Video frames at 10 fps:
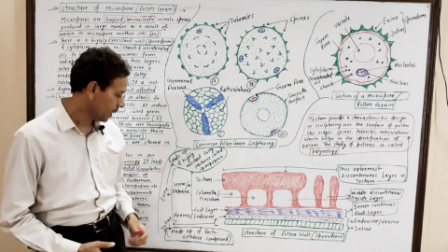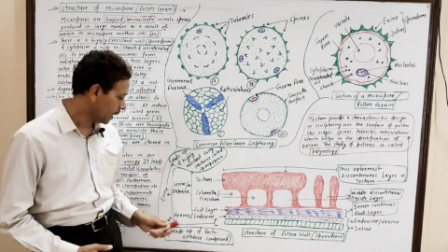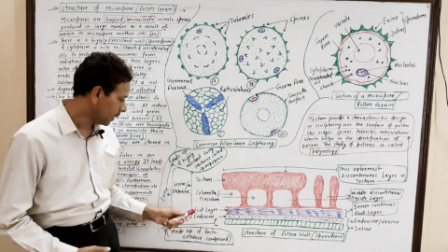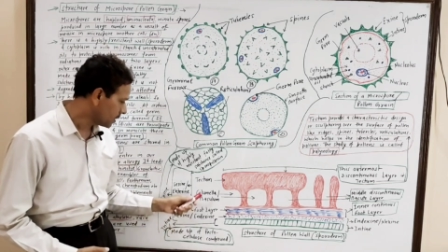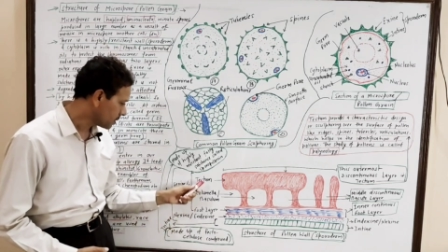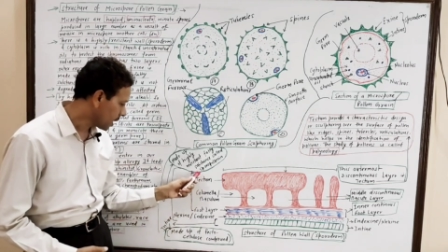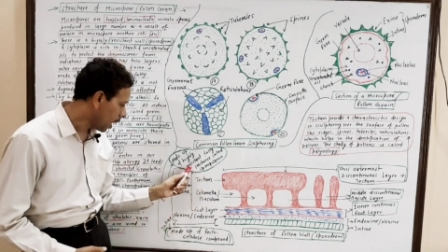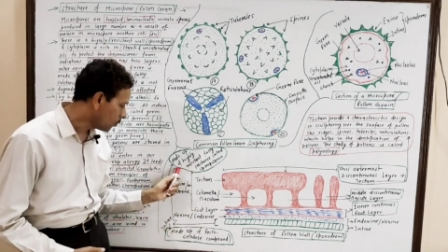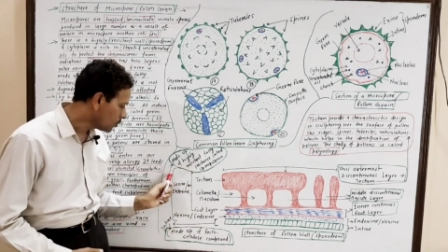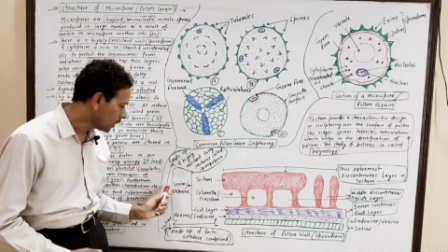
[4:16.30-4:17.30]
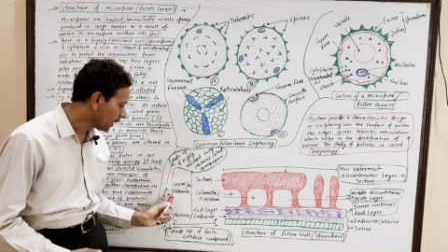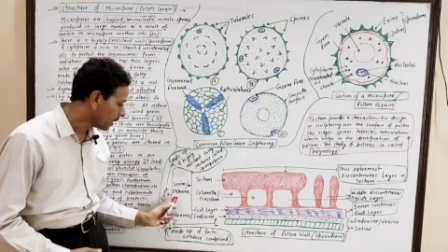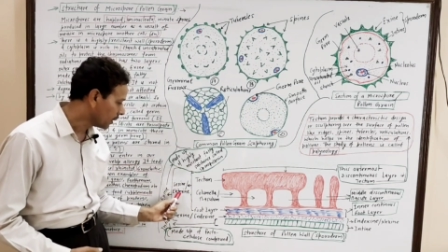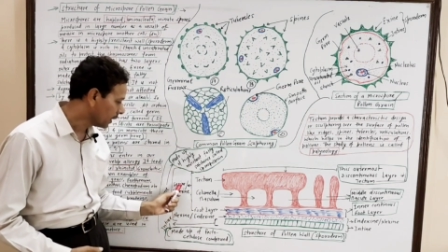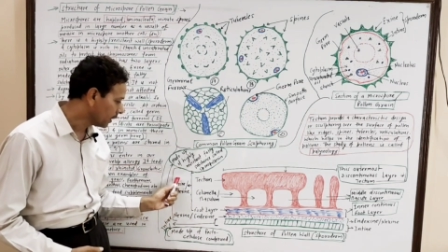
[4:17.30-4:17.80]
and its outer
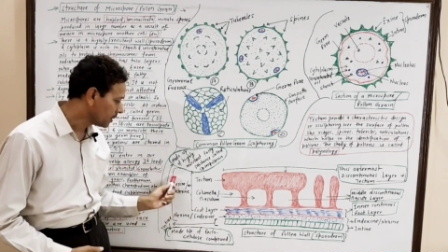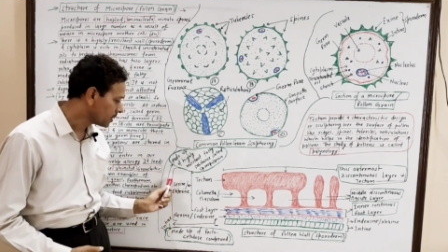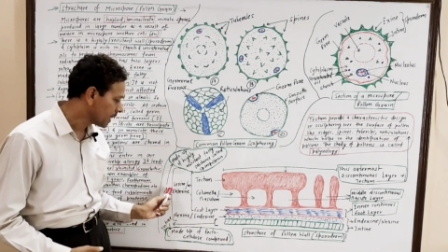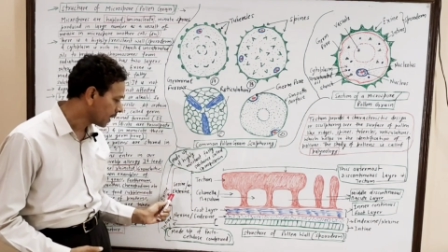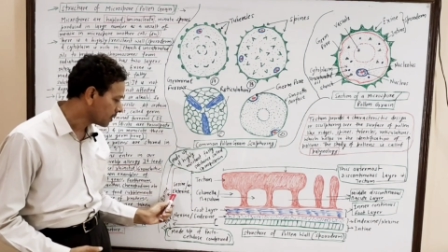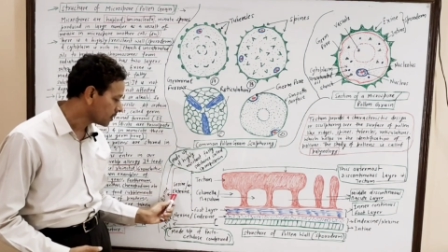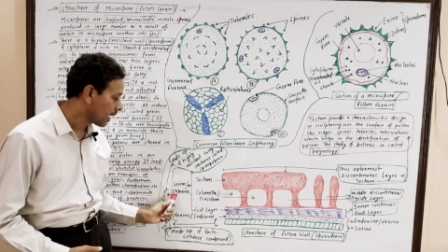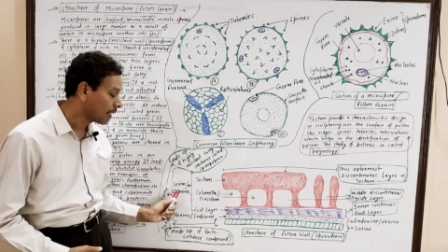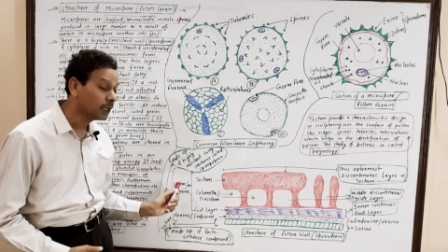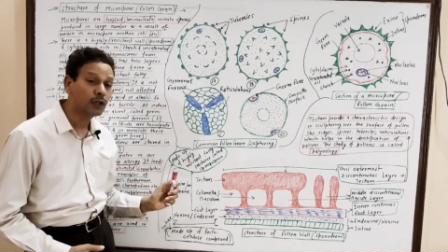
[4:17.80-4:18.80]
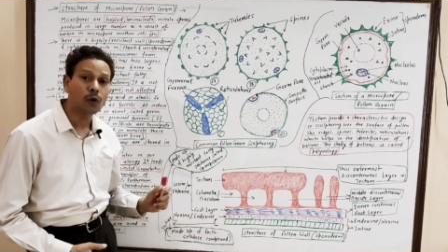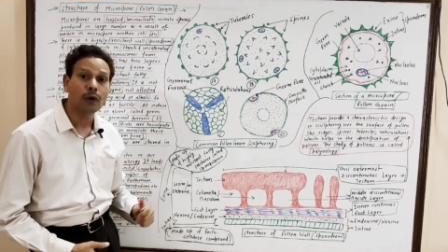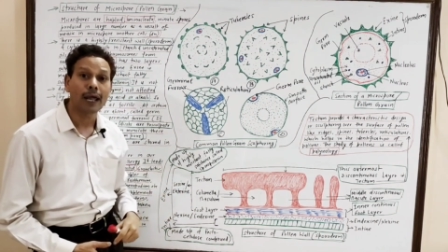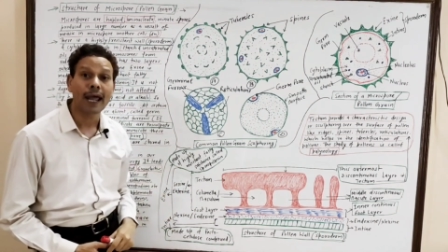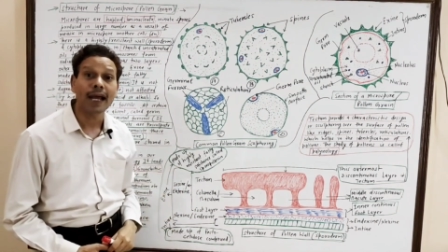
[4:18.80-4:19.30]
layer, it is sexine
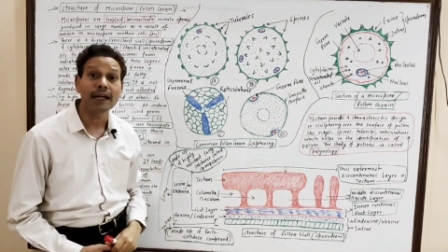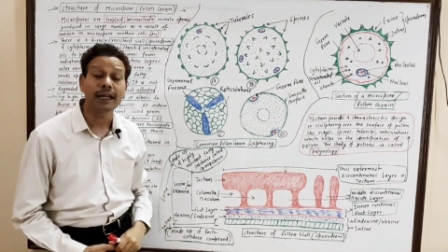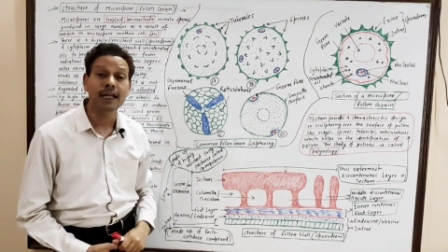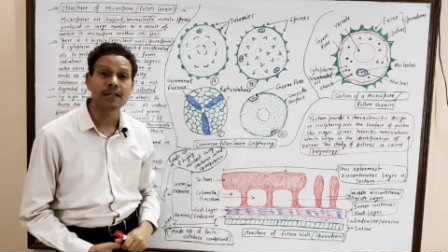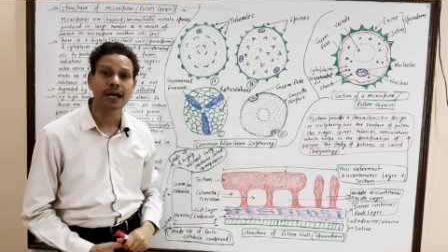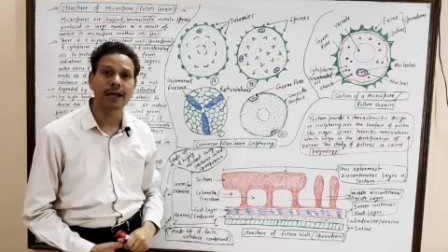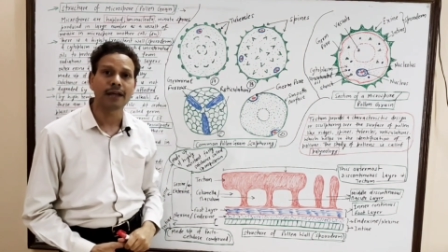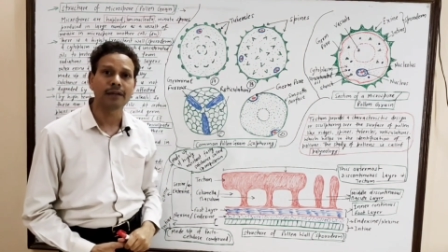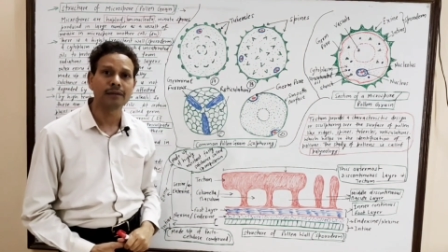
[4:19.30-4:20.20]
or ectexine.